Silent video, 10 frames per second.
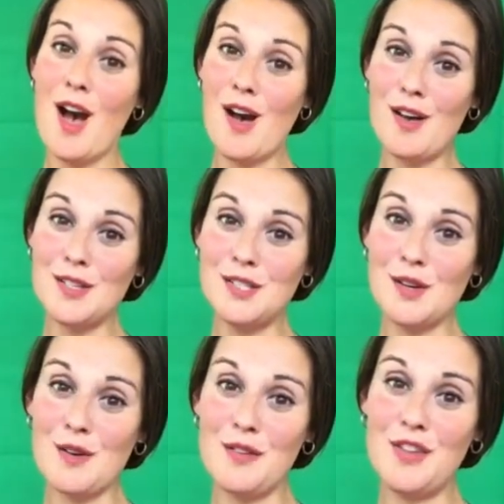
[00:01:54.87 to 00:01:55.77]

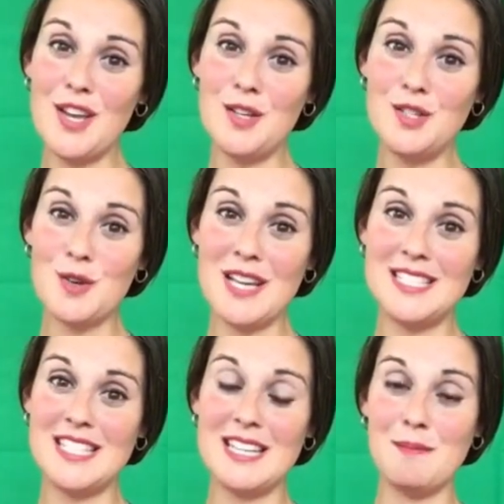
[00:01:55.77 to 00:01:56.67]
Also, if you're
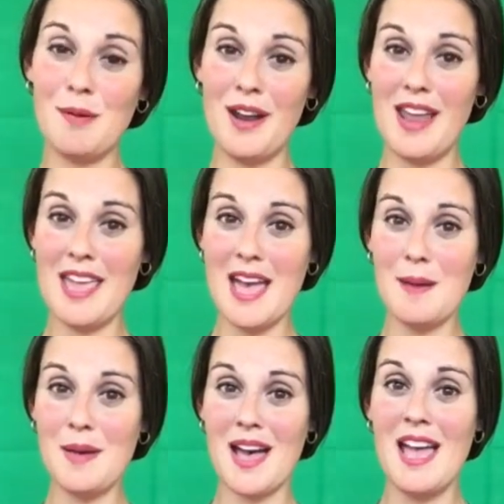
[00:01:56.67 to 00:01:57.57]
interested in
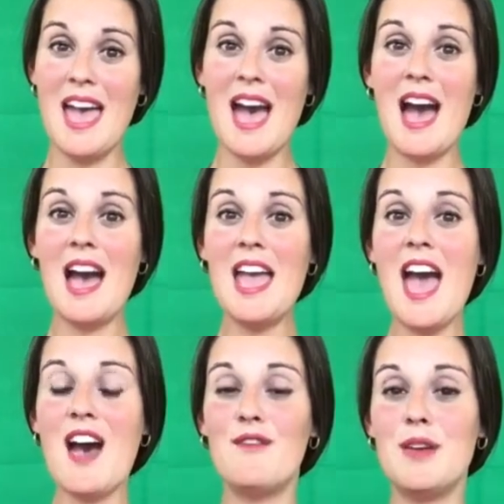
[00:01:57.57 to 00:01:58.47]
pranayama, I
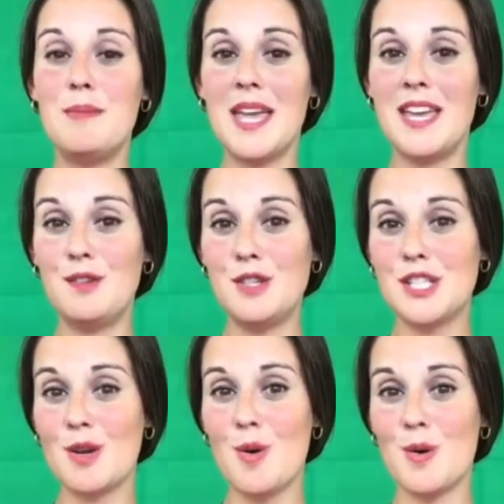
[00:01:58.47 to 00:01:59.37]
have a
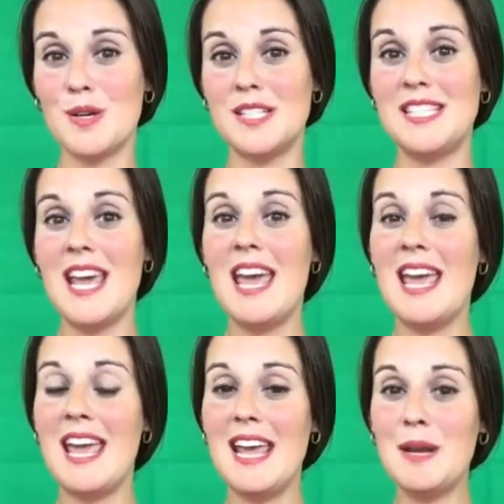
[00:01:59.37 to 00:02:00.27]
beginner's course
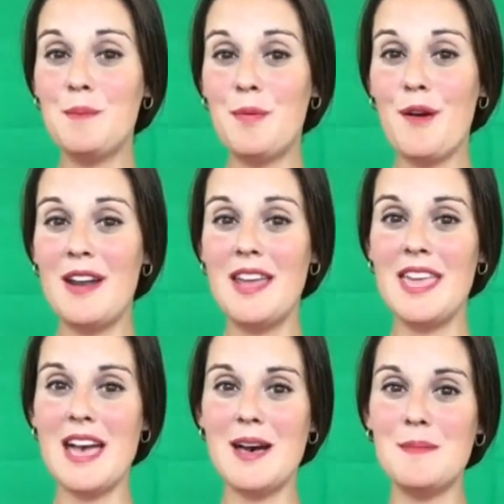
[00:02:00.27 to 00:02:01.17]
in
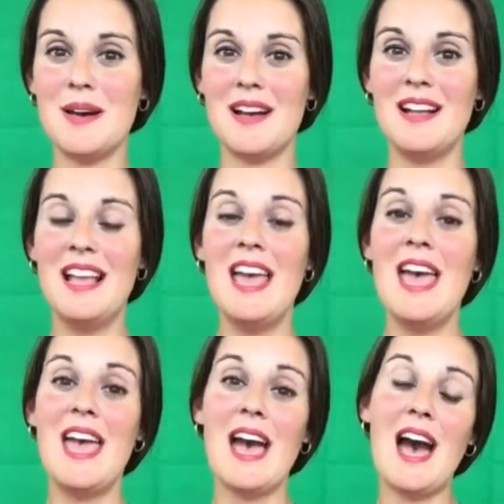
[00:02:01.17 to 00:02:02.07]
pranayama.
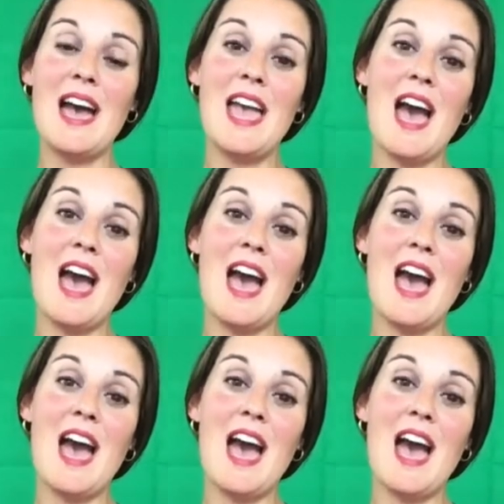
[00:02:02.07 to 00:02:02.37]
I